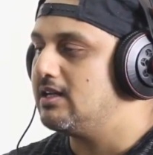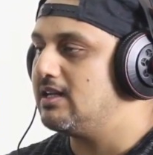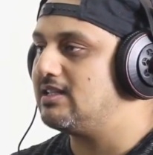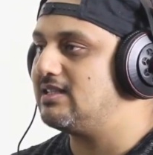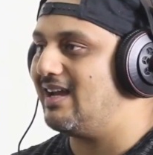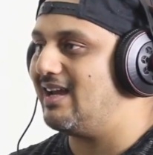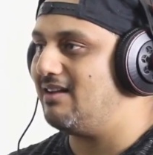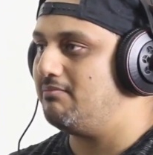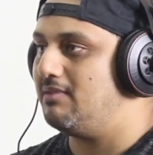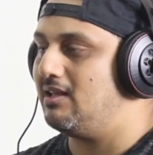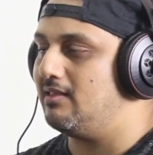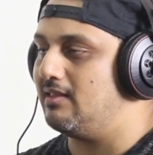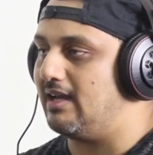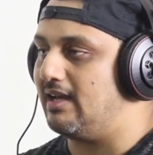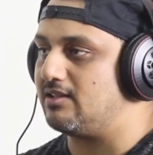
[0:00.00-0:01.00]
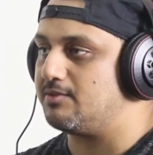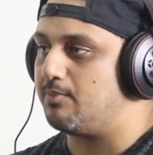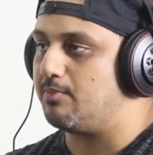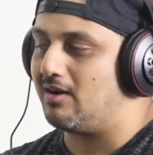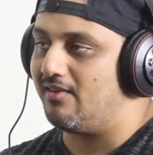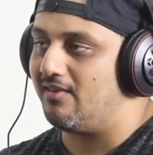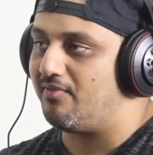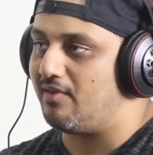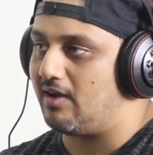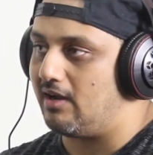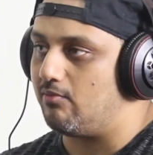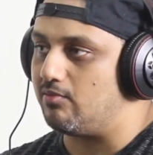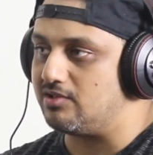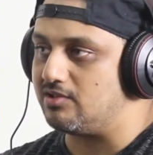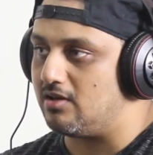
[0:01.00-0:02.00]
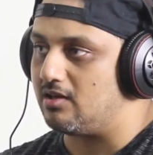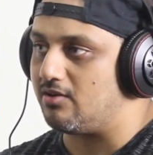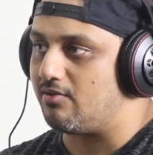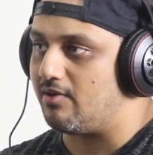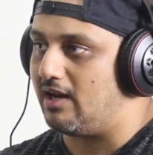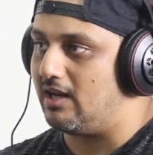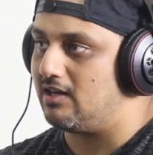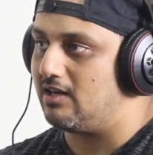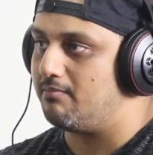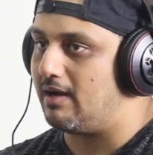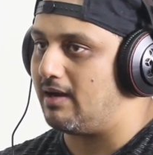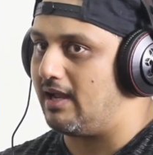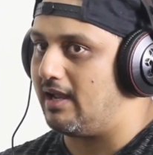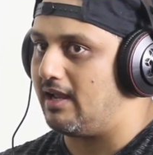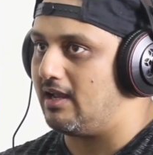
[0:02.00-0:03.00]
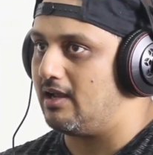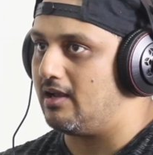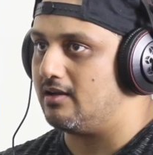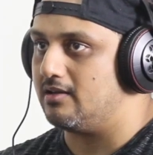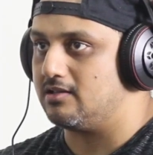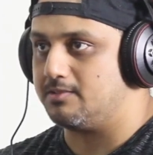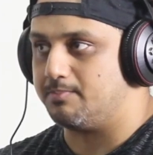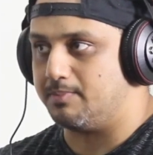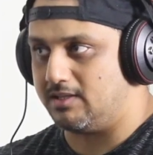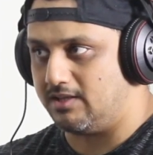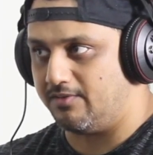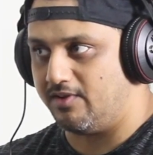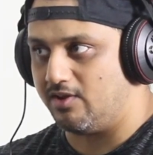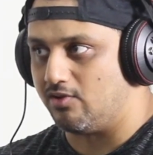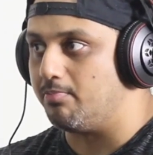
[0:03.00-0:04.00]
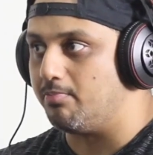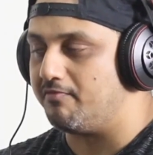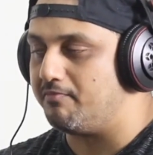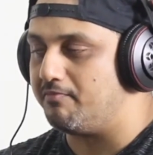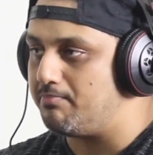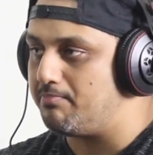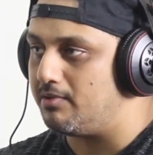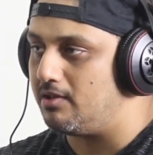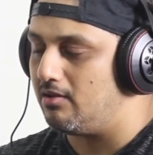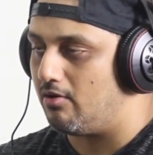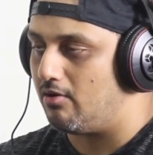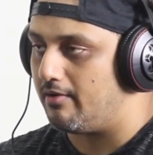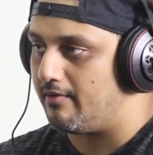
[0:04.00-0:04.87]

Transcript: Does that mean that Spotify was not created by a specific group of people, or?